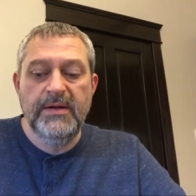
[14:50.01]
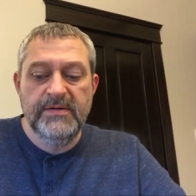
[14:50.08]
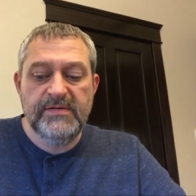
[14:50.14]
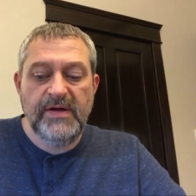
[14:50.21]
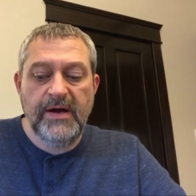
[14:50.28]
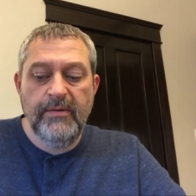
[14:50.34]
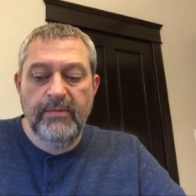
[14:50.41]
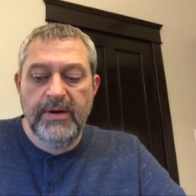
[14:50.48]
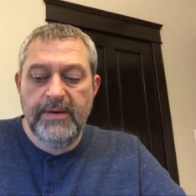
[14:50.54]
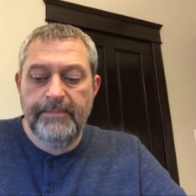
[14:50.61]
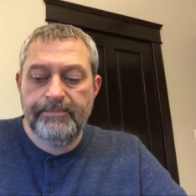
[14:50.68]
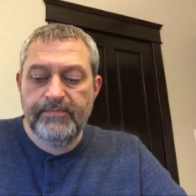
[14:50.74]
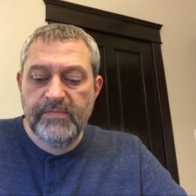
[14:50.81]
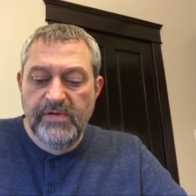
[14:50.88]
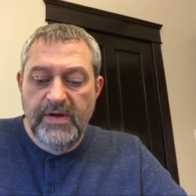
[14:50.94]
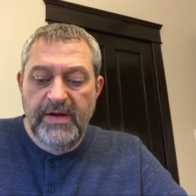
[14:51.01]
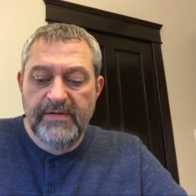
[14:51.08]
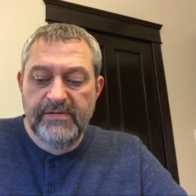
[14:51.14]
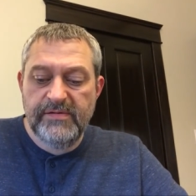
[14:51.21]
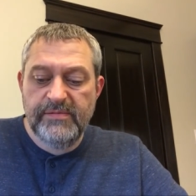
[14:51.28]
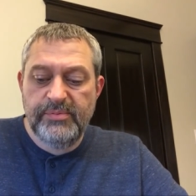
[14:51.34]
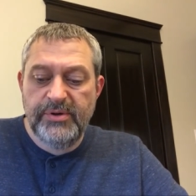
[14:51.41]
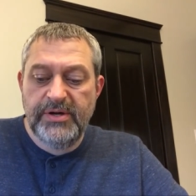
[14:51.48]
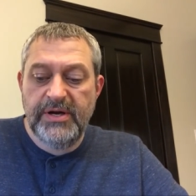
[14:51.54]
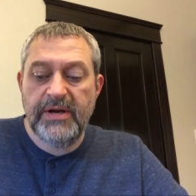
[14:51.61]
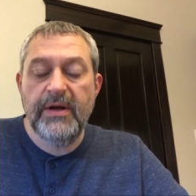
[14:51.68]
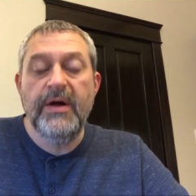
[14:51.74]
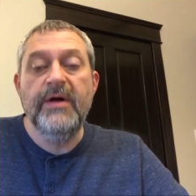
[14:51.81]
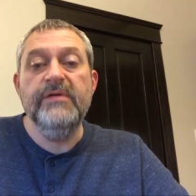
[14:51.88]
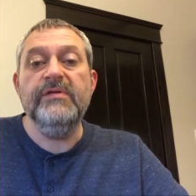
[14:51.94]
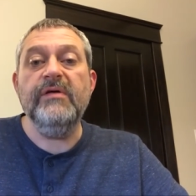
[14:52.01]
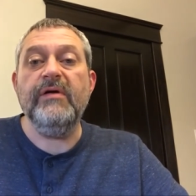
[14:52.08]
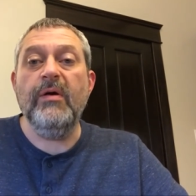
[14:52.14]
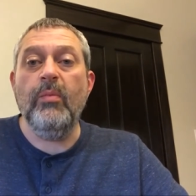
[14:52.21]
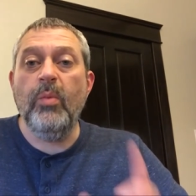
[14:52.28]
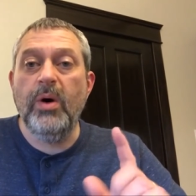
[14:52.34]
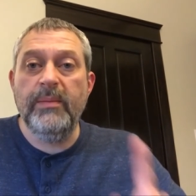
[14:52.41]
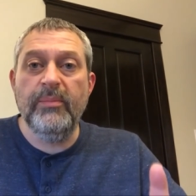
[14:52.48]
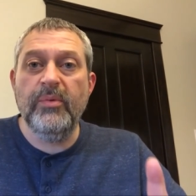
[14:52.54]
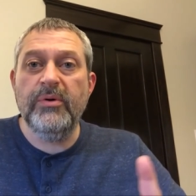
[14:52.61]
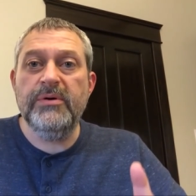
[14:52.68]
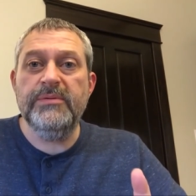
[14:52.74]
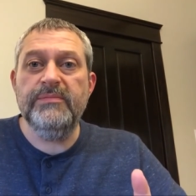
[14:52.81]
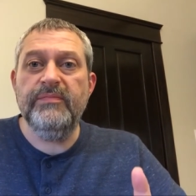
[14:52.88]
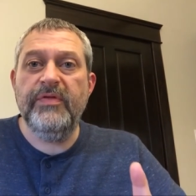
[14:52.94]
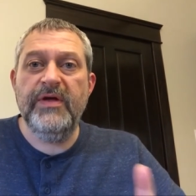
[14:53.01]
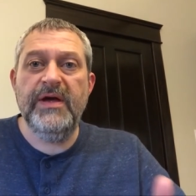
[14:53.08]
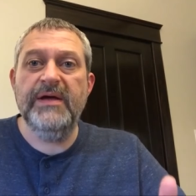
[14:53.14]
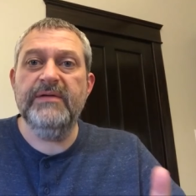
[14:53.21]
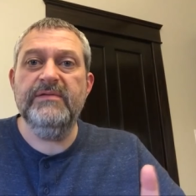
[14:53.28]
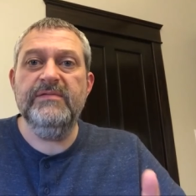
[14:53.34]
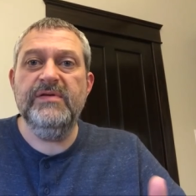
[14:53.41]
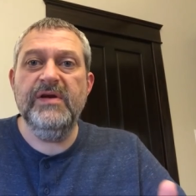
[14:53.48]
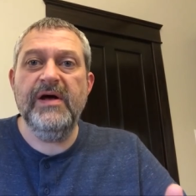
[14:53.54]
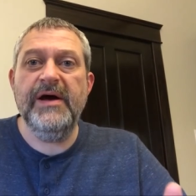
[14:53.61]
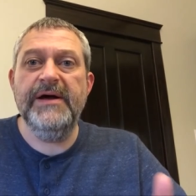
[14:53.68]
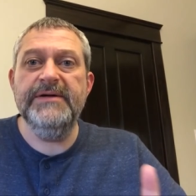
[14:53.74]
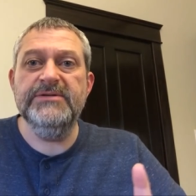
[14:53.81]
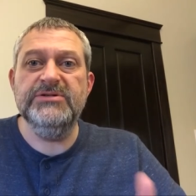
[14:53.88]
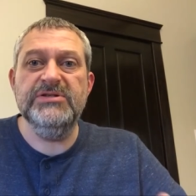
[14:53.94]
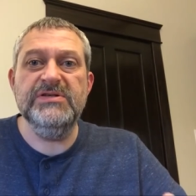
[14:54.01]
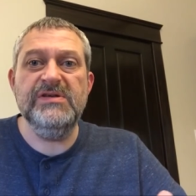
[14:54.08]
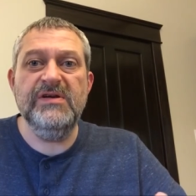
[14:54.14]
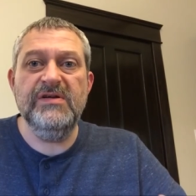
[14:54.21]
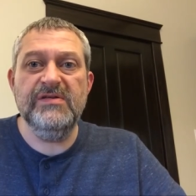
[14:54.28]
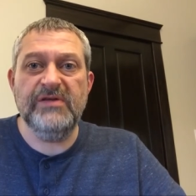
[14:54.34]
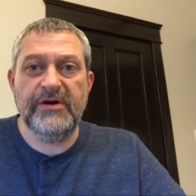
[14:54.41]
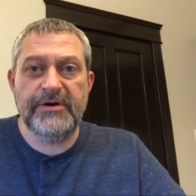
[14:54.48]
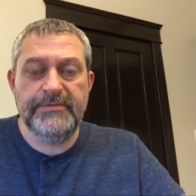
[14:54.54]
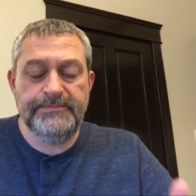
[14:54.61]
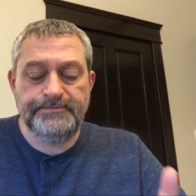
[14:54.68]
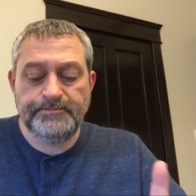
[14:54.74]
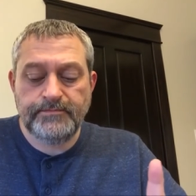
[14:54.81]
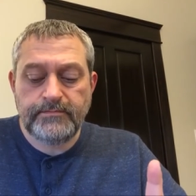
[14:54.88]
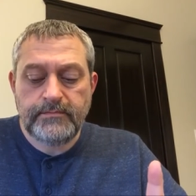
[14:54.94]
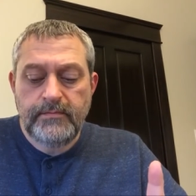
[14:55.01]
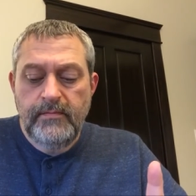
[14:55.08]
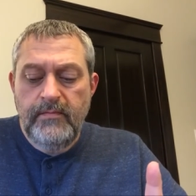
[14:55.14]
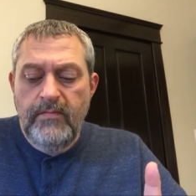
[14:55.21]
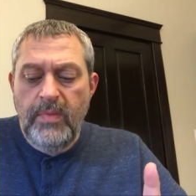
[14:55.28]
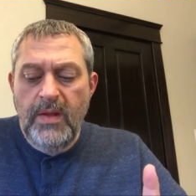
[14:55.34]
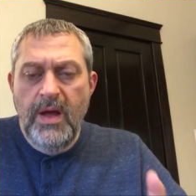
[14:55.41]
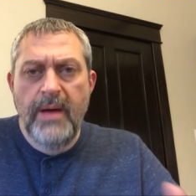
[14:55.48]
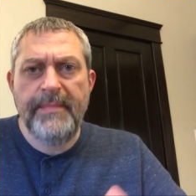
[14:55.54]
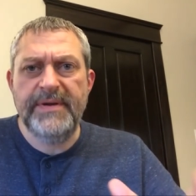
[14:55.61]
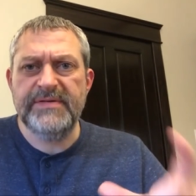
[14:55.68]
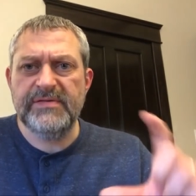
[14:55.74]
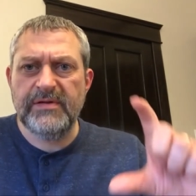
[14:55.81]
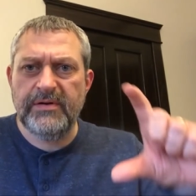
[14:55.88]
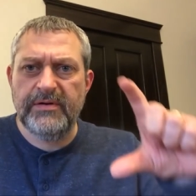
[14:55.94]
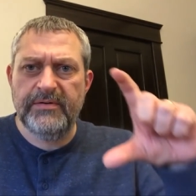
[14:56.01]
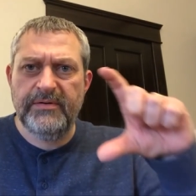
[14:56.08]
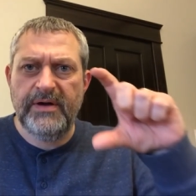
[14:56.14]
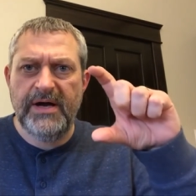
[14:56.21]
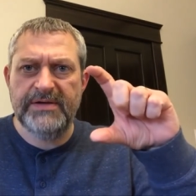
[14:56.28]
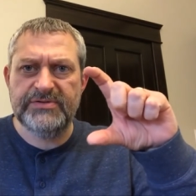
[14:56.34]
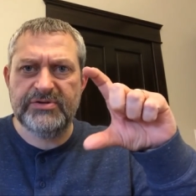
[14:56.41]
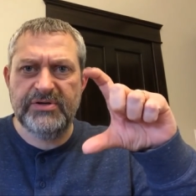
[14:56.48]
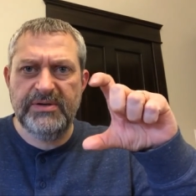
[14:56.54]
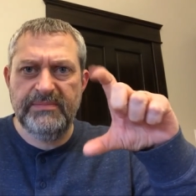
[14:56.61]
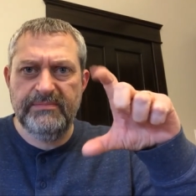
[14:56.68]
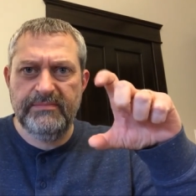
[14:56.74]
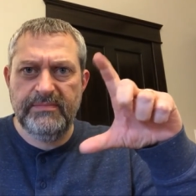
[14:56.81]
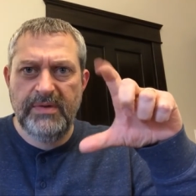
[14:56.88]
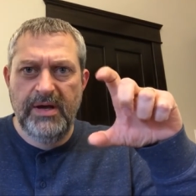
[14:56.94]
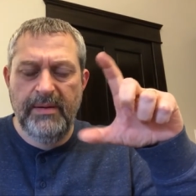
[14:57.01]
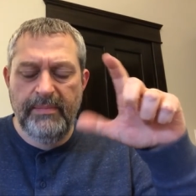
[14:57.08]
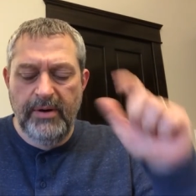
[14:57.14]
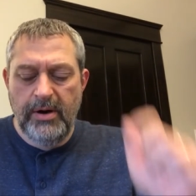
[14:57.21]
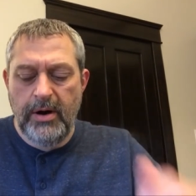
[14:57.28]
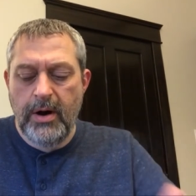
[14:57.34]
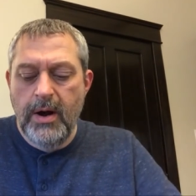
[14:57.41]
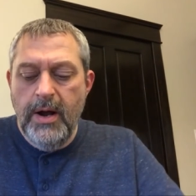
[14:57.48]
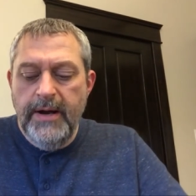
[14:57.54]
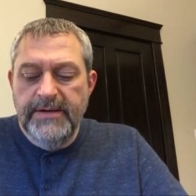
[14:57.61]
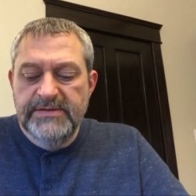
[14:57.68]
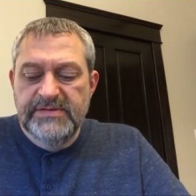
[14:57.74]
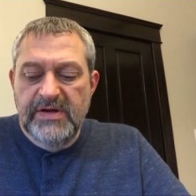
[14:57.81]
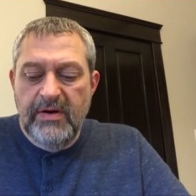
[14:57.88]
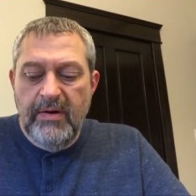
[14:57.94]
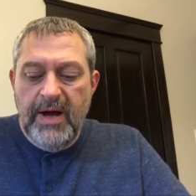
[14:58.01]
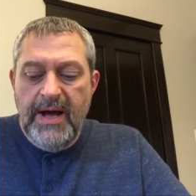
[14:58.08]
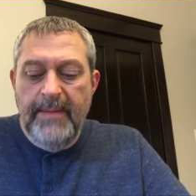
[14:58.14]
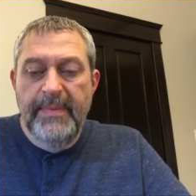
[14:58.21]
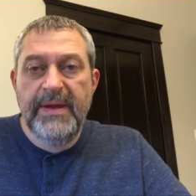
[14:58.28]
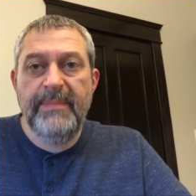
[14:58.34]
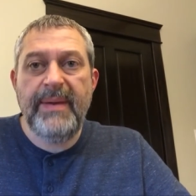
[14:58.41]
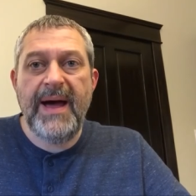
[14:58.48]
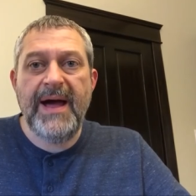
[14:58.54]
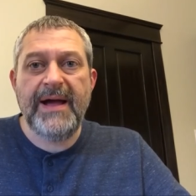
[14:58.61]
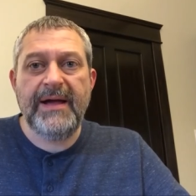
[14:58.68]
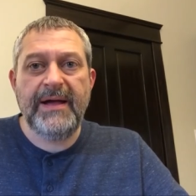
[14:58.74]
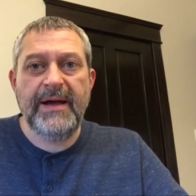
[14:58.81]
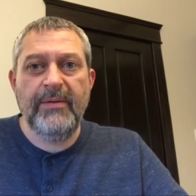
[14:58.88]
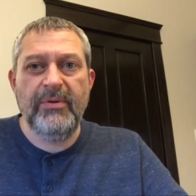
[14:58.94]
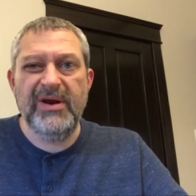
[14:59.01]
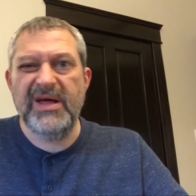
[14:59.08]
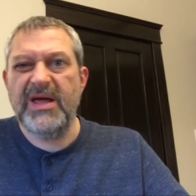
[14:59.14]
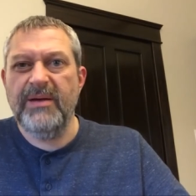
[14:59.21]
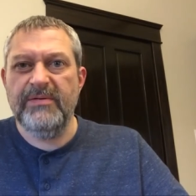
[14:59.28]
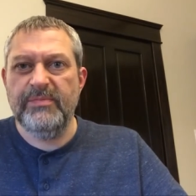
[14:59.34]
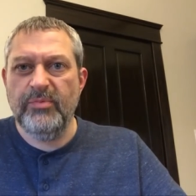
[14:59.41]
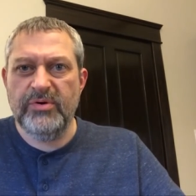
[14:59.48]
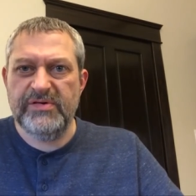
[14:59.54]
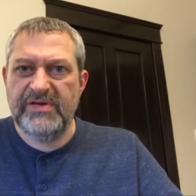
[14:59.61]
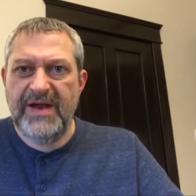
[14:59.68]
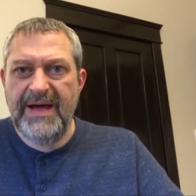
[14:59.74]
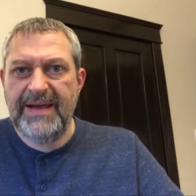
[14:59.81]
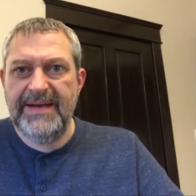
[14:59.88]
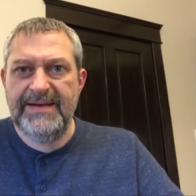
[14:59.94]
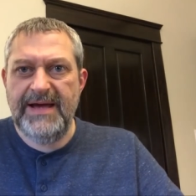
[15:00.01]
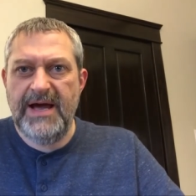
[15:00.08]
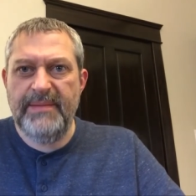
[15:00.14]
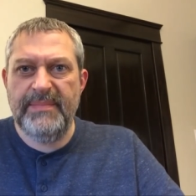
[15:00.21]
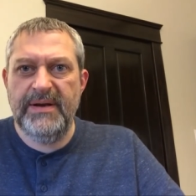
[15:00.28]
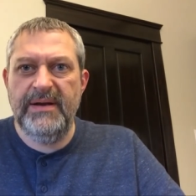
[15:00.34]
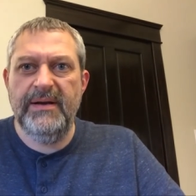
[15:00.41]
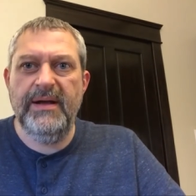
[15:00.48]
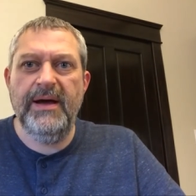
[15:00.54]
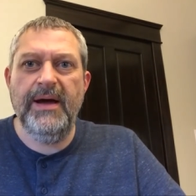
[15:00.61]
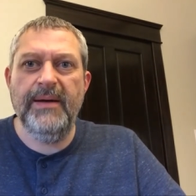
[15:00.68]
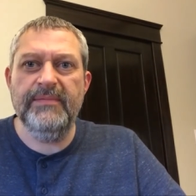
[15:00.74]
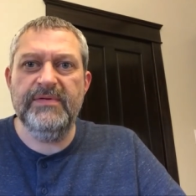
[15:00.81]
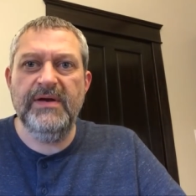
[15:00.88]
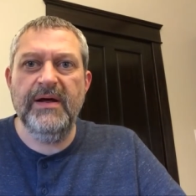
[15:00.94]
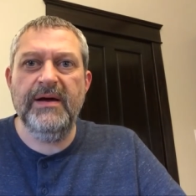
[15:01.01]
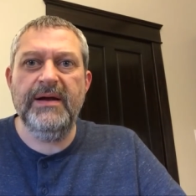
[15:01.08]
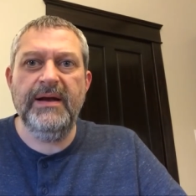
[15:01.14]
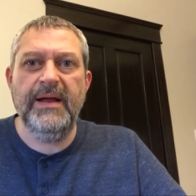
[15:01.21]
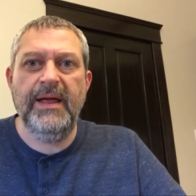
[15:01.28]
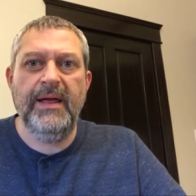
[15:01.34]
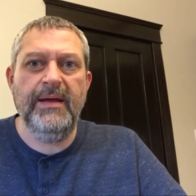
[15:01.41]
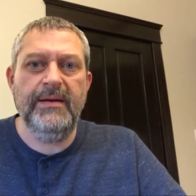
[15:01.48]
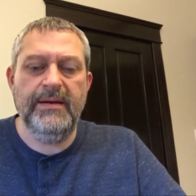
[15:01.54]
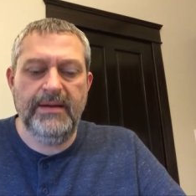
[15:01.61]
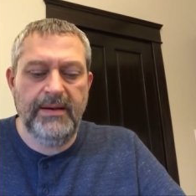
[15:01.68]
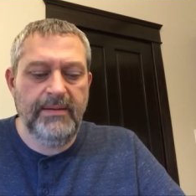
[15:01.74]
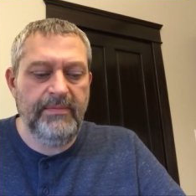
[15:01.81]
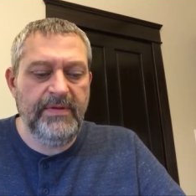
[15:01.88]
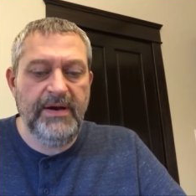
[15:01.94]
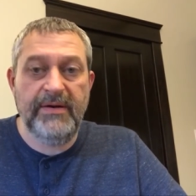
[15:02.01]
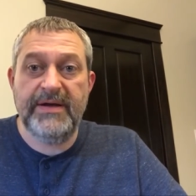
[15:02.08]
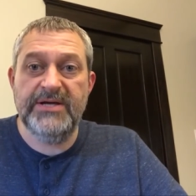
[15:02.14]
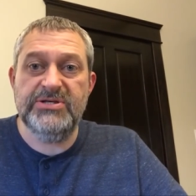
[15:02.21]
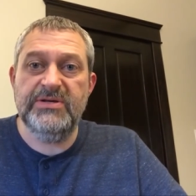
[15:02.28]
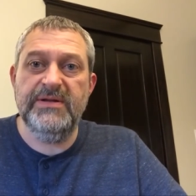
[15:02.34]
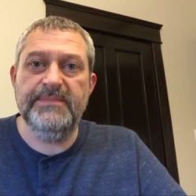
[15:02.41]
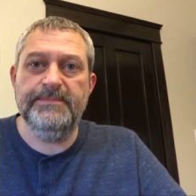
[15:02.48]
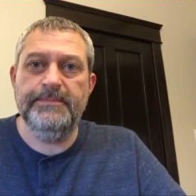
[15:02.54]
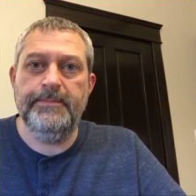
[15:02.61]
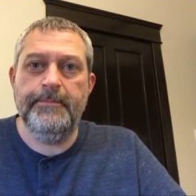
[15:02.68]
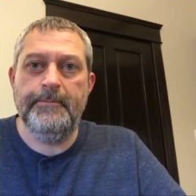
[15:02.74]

So, so yeah, this is pretty good. So I got one more thing tonight. It's just a dessert. It's a little ice cream bar. So I'll be back when it comes more snacky time tonight, and then I'll catch you then.